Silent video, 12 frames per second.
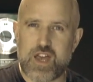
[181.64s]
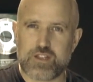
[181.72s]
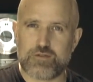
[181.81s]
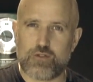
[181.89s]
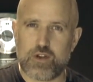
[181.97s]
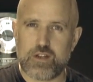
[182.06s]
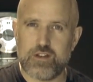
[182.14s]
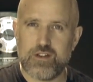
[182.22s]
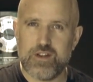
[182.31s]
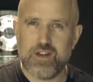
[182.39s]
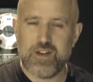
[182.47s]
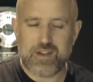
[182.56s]
hands-free?
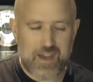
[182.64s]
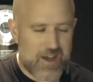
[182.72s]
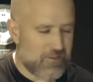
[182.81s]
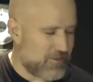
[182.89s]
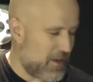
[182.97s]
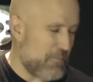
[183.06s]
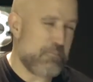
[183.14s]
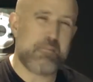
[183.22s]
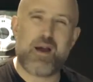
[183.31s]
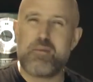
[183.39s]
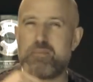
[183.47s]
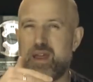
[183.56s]
Now, it
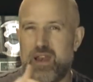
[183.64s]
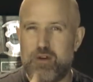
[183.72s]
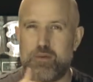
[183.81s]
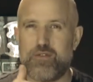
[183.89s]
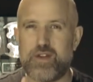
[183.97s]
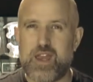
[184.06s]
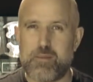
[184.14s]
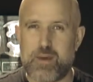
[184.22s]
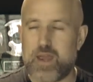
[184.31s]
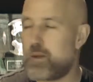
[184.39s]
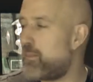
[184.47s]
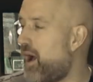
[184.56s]
might be a little bit of a
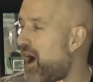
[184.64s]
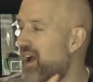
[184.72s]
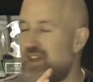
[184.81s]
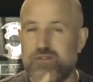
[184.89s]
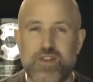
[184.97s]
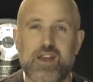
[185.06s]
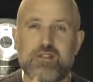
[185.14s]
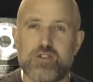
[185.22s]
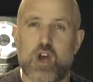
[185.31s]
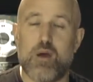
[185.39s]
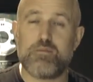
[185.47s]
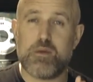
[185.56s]
gimmick, but I can think of
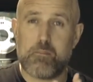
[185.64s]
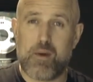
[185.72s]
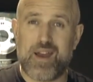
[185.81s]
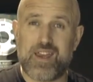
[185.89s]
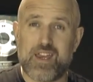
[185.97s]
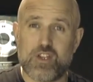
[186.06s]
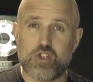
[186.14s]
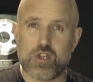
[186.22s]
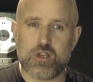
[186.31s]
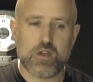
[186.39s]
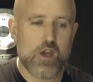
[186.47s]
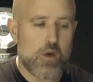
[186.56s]
times in my
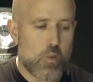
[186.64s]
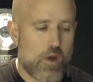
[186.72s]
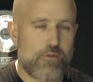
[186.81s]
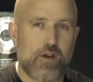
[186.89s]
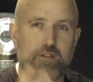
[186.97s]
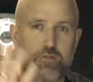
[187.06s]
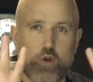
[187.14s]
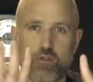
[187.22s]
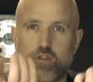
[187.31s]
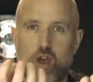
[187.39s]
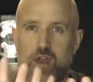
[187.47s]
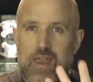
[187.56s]
kitchen where if I
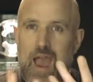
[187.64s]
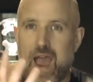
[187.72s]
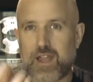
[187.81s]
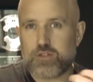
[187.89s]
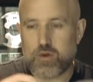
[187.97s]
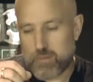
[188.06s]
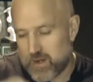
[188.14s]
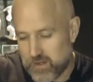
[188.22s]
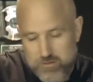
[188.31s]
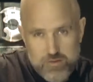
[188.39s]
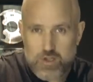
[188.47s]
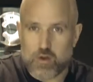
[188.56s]
got dirty hands or I've
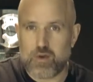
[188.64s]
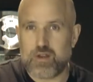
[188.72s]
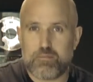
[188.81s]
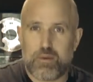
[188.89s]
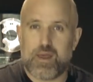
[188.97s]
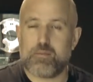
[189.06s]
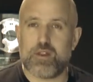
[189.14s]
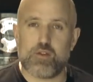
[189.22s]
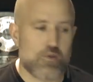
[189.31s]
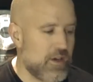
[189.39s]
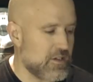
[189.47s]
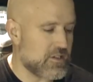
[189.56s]
been, playing with
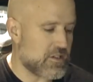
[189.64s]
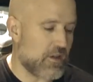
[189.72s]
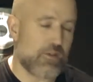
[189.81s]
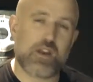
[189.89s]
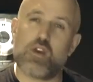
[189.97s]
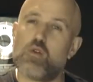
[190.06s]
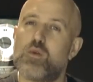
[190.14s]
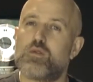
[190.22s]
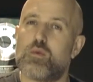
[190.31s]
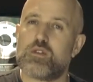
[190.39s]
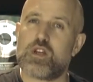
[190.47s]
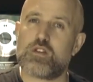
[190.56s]
ingredients and stuff, I don't always
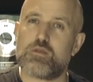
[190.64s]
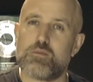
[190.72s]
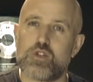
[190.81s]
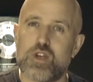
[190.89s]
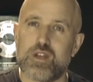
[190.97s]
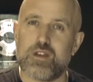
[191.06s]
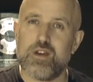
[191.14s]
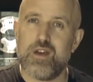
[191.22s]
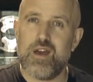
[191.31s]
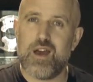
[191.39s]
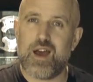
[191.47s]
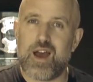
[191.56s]
want to touch the machine.
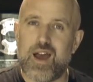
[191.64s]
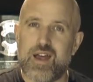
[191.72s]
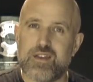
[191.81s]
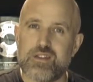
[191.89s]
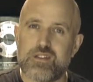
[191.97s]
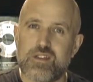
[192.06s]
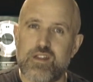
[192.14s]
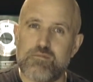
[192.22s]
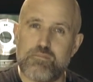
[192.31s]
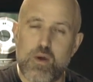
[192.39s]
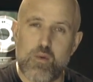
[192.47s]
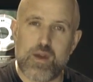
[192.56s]
And
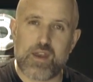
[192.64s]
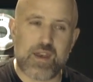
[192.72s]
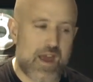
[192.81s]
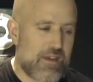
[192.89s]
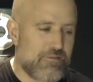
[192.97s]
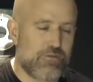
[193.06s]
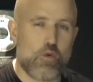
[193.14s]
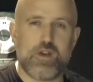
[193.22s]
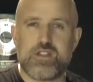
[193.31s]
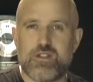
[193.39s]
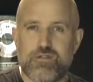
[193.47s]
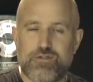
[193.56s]
they've built in a
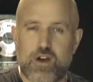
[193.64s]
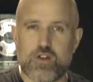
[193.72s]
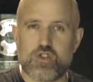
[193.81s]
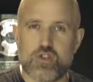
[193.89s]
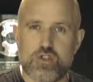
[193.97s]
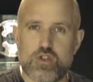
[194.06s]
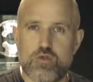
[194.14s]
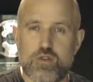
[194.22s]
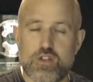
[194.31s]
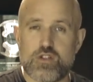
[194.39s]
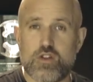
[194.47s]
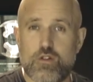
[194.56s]
voice function to
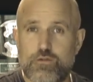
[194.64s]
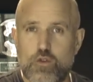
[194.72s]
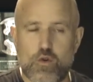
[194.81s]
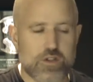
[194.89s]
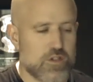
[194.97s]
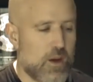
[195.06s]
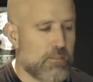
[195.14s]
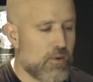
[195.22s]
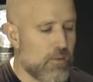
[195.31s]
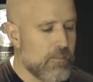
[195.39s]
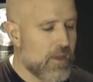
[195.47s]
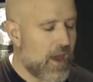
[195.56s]
this. So, for
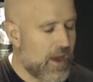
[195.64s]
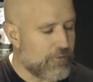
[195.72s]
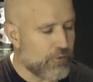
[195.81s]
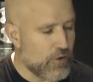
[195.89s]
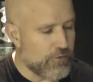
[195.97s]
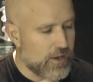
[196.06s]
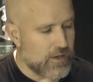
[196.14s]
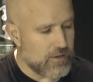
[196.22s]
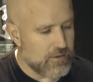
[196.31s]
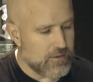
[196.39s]
example, hey Froothie.